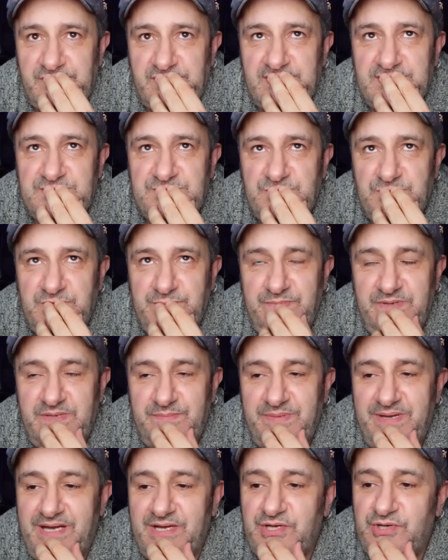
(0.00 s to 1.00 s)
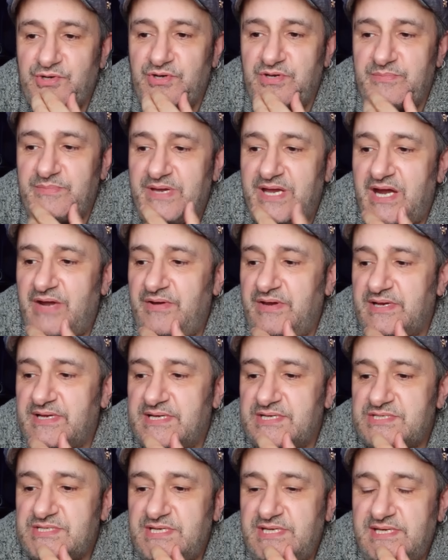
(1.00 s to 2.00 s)
let's talk a bit about Goulamirian
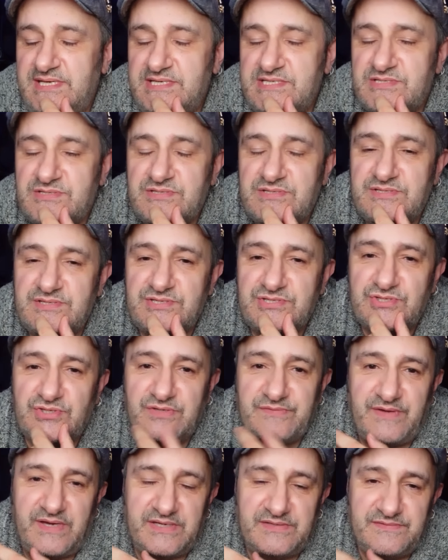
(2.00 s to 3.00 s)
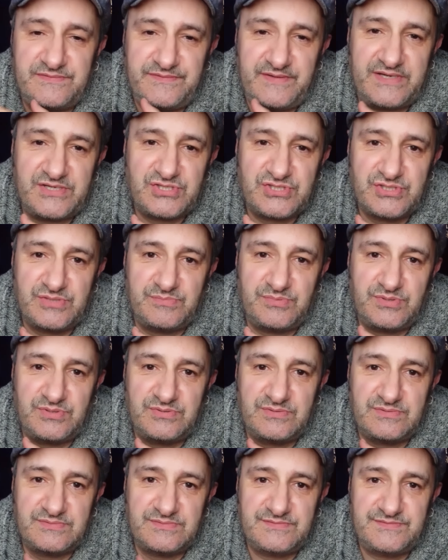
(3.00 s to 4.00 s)
because he is the sort of
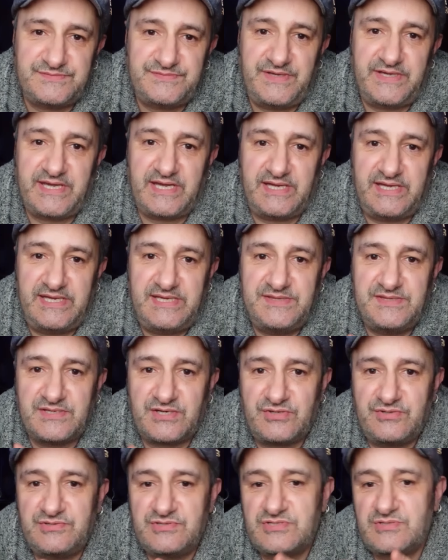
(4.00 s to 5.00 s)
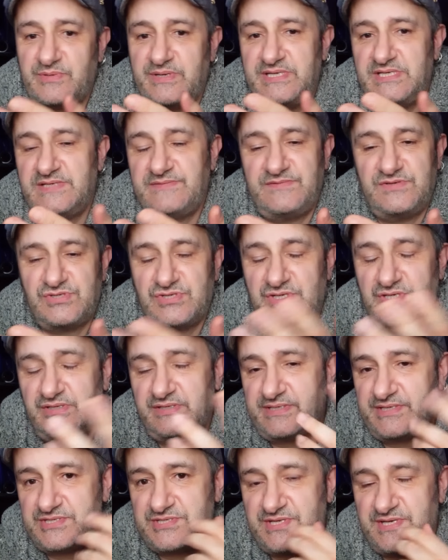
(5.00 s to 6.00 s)
unfashionable figure in the cruiserweight division.
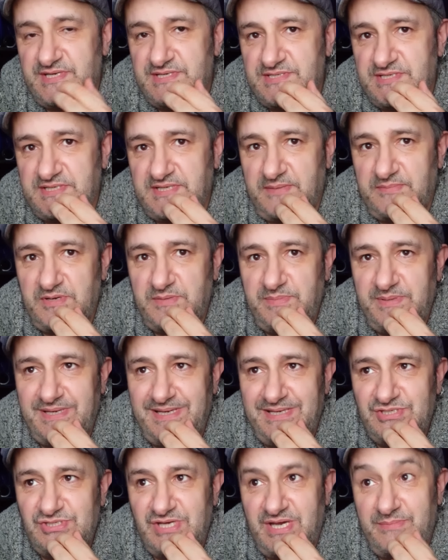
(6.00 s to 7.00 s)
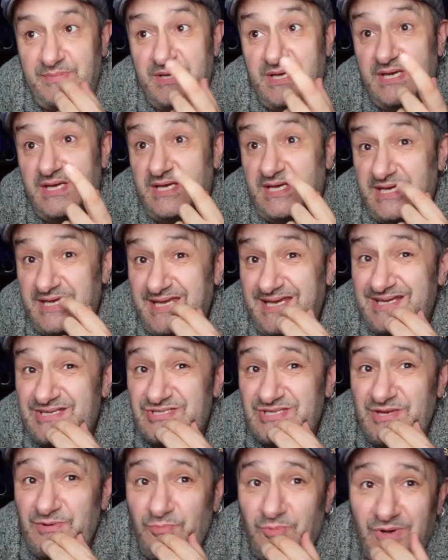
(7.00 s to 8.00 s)
Like I say, he's the WBA champ. He
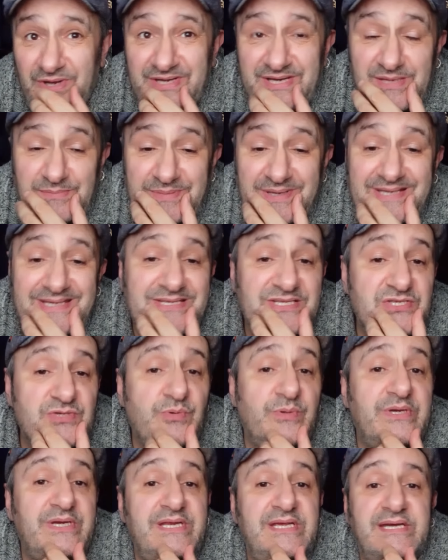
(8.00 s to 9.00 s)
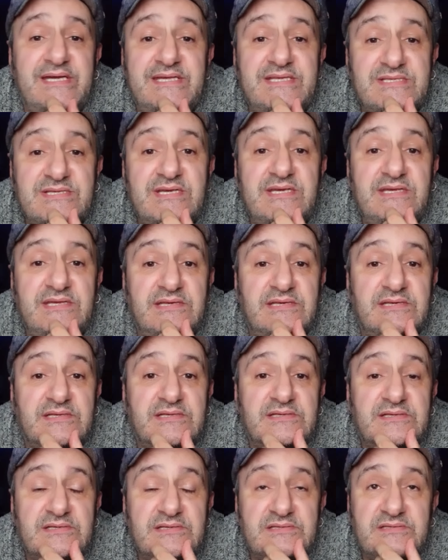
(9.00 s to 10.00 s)
actually won it back in 2018,
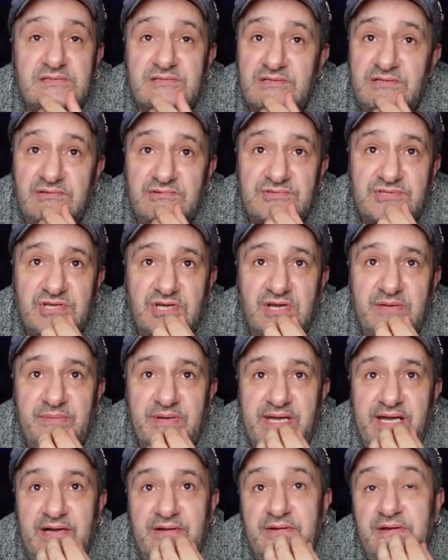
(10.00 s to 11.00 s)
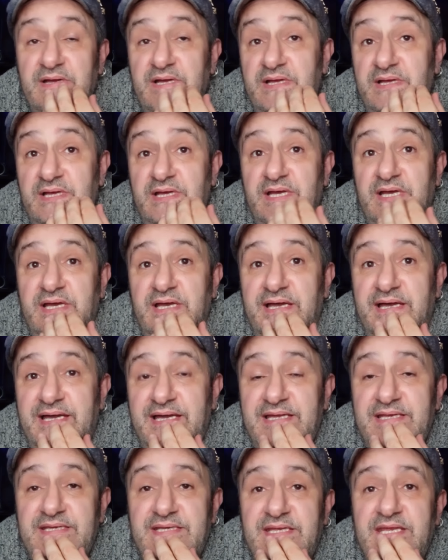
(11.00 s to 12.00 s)
so it's a long time ago,
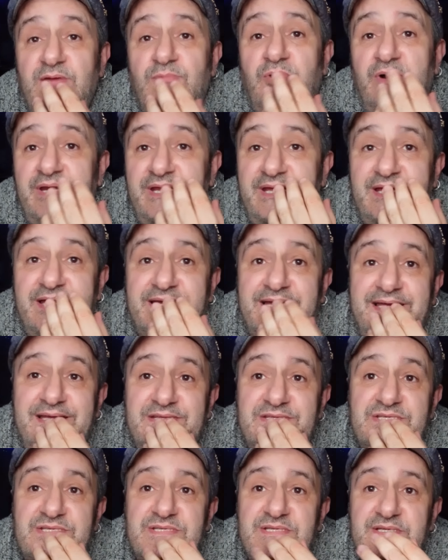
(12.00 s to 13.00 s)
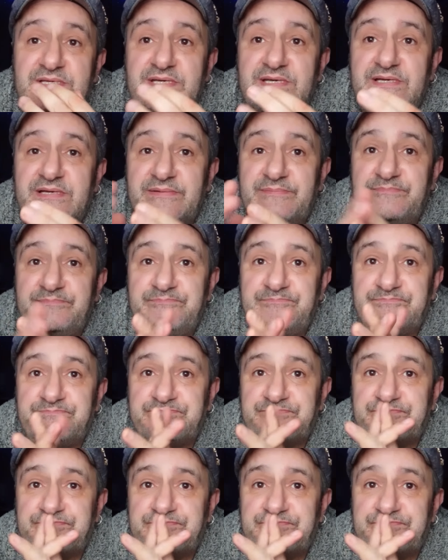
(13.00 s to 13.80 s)
and he won it against um,